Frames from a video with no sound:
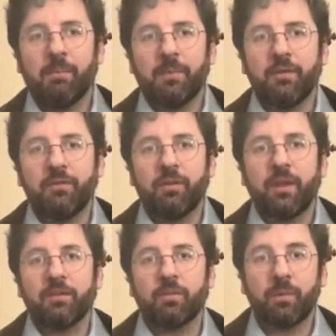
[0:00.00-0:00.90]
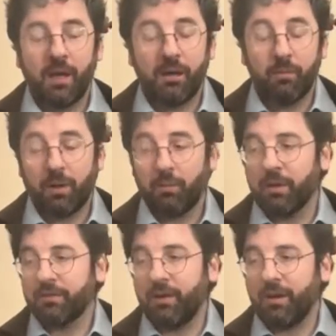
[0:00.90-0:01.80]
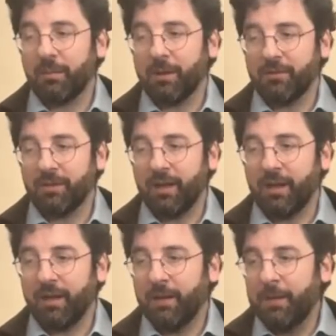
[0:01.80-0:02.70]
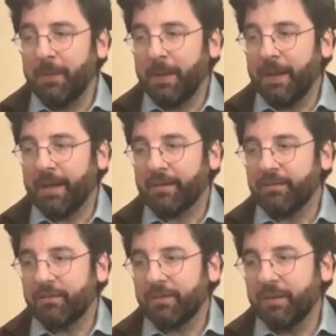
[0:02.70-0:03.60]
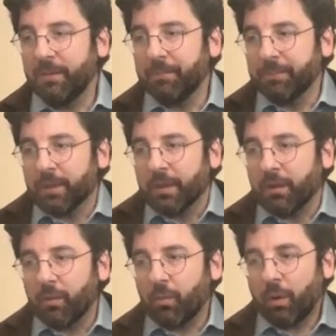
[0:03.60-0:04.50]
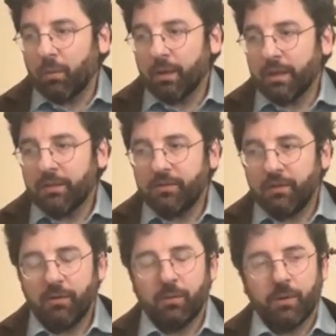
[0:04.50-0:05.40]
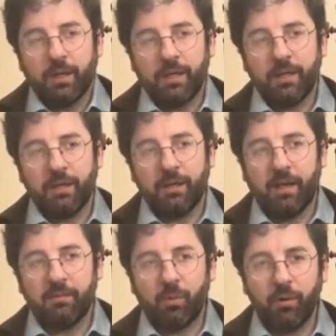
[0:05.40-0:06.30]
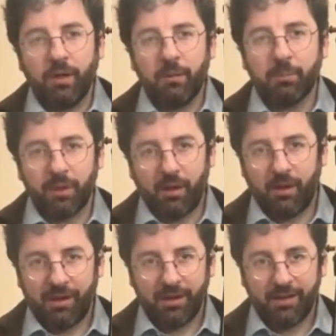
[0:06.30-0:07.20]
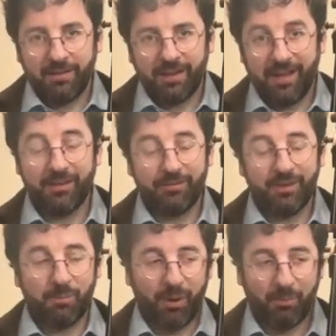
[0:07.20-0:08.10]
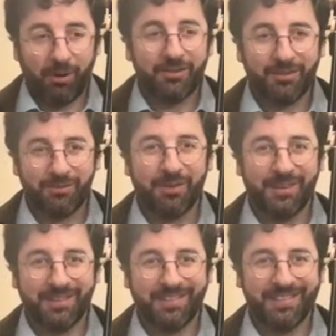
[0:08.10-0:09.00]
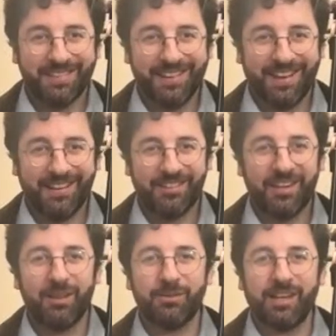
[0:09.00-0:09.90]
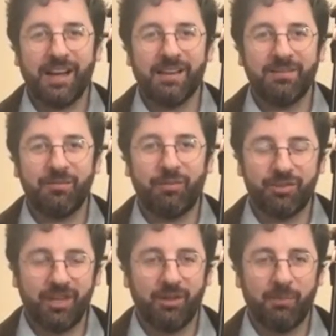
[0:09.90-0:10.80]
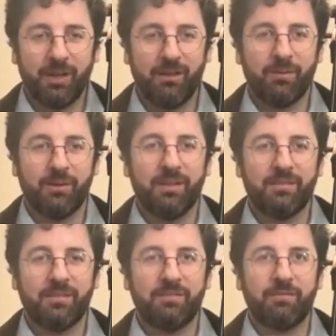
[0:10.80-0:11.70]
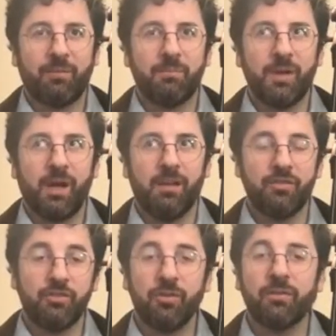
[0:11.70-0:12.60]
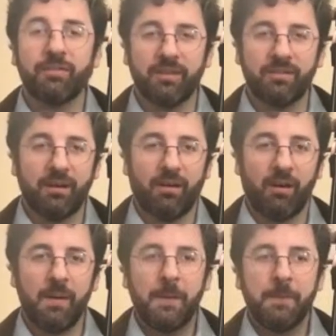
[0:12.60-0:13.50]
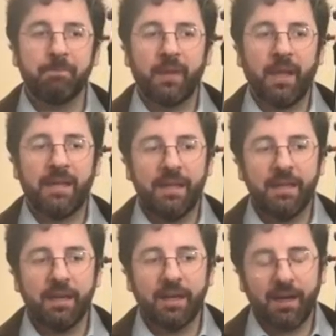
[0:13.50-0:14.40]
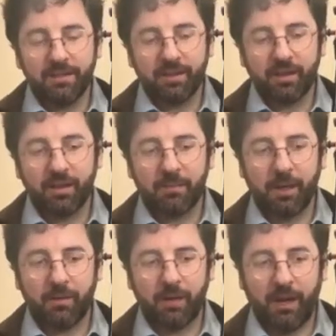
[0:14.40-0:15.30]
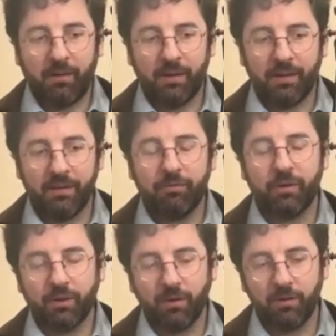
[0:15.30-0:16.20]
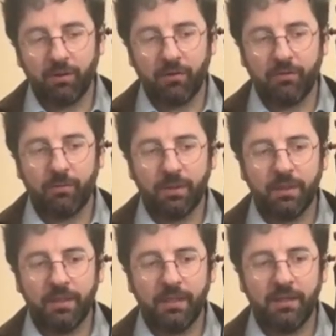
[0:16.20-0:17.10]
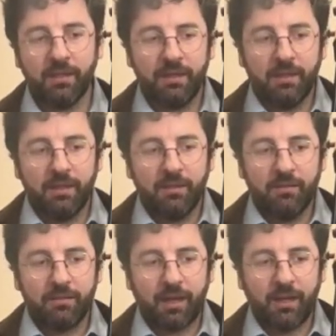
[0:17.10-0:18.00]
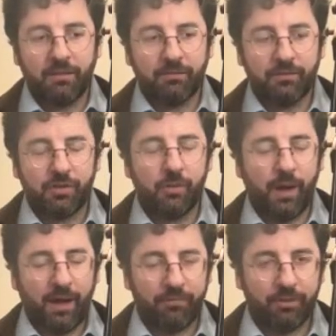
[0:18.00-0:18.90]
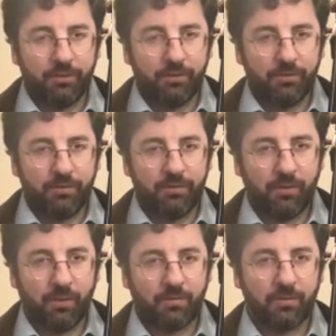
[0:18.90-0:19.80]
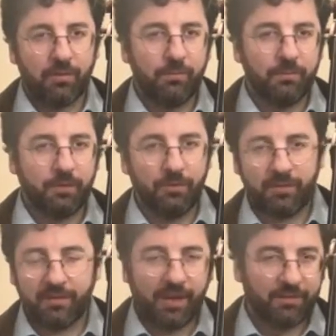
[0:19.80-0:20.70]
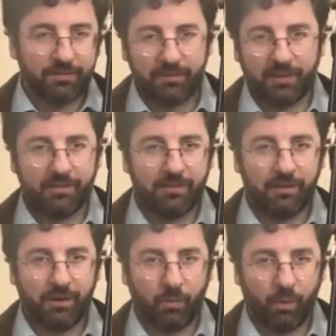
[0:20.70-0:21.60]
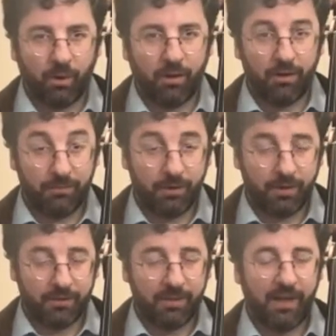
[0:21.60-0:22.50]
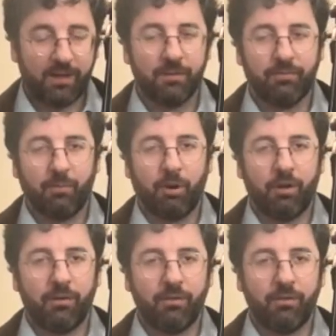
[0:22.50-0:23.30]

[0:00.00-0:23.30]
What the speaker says: So that's kind of what I want to talk about today. And what we're going to do, I wrote a blog kind of in preparation for this CelloChat for Cello Bello, and it's from June of this year. And in it, I kind of talk about how I think for adult learners, you really need kind of two avenues or two sets of exercises you're going to work on if you're going to tackle vibrato.